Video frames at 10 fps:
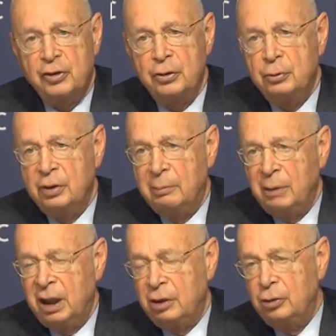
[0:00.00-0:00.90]
And
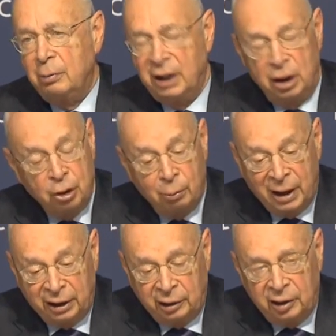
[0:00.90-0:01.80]
uh,
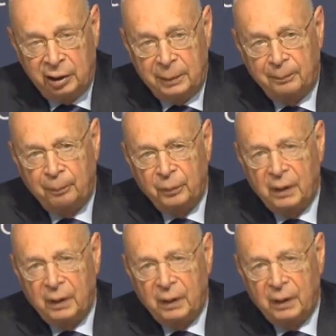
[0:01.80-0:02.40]
lastly,